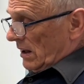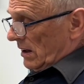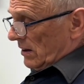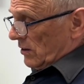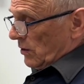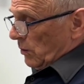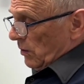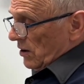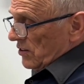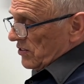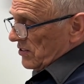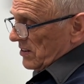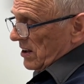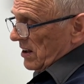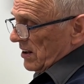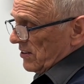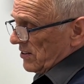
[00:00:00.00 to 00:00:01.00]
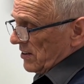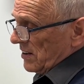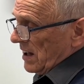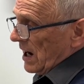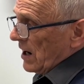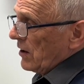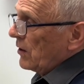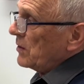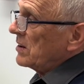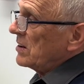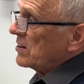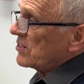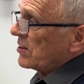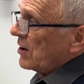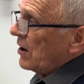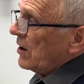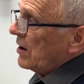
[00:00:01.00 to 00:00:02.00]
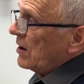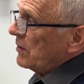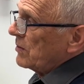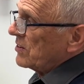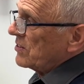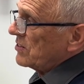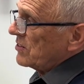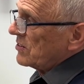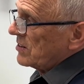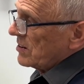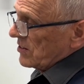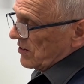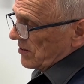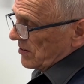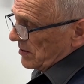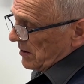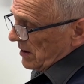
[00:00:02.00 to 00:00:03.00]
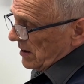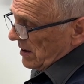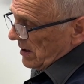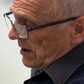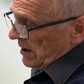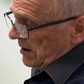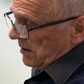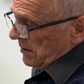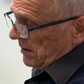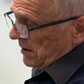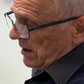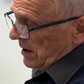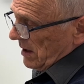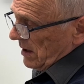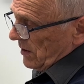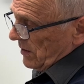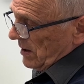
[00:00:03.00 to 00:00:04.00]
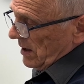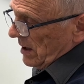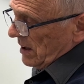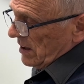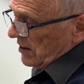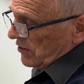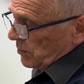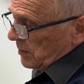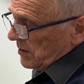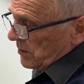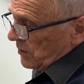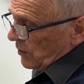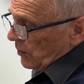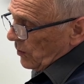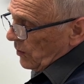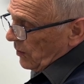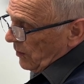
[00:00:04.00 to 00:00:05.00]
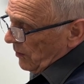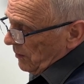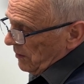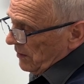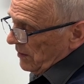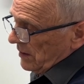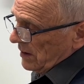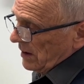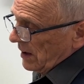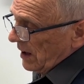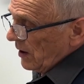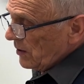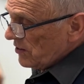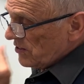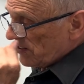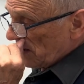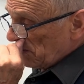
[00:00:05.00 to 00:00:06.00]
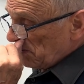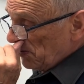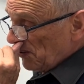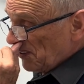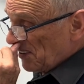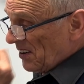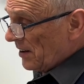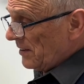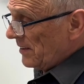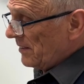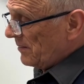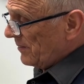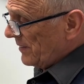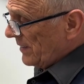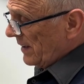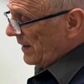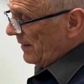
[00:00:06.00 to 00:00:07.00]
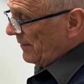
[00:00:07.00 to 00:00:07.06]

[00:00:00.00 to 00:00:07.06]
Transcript: The worst scenario in this high resistance area is when all loads are put on, yeah?